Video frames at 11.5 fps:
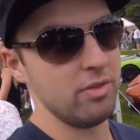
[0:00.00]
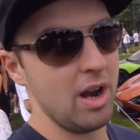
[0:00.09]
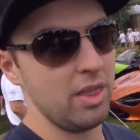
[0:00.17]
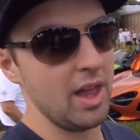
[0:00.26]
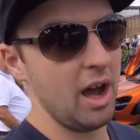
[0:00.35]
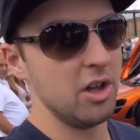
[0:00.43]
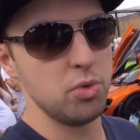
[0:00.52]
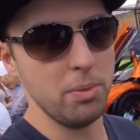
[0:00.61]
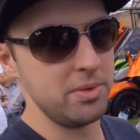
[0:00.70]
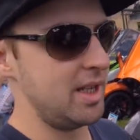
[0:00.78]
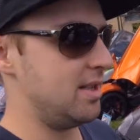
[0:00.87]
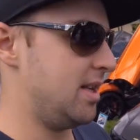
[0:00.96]
around in that. I'd swap the
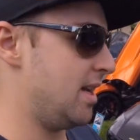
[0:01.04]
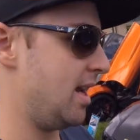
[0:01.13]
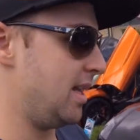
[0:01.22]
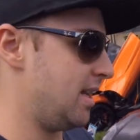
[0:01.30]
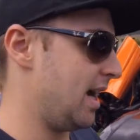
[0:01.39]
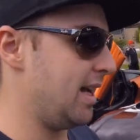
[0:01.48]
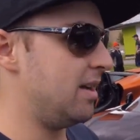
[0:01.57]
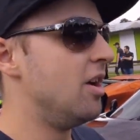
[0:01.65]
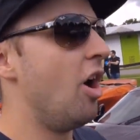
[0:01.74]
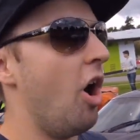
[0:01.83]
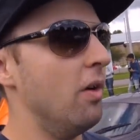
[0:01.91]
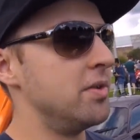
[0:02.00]
TT in any day.
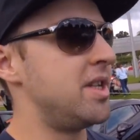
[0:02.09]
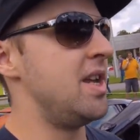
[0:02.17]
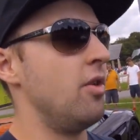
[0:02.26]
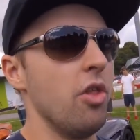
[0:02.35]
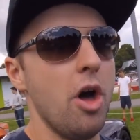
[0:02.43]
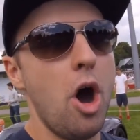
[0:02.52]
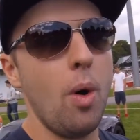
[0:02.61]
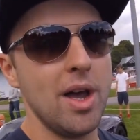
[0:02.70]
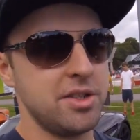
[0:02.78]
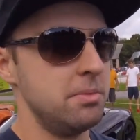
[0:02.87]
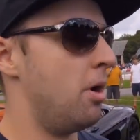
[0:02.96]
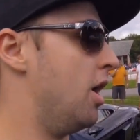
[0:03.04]
Obviously, you've got the whole
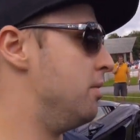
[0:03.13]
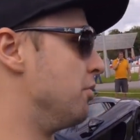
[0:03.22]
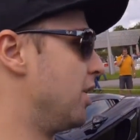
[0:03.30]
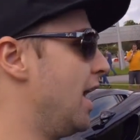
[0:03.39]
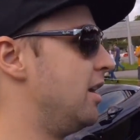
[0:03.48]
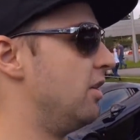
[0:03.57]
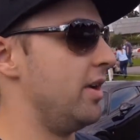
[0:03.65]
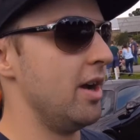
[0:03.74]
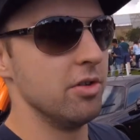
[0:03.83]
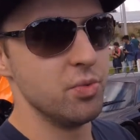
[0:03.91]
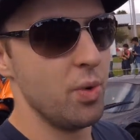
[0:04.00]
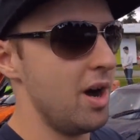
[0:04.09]
Aston Martin brigade over here
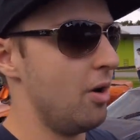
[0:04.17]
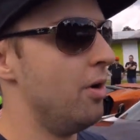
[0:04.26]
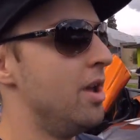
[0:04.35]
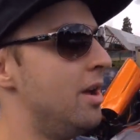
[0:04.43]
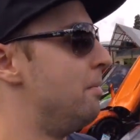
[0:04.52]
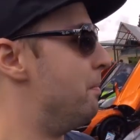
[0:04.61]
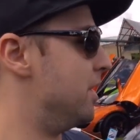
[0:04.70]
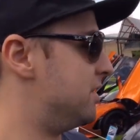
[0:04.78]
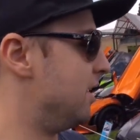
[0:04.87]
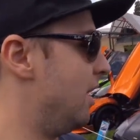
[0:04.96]
as well, but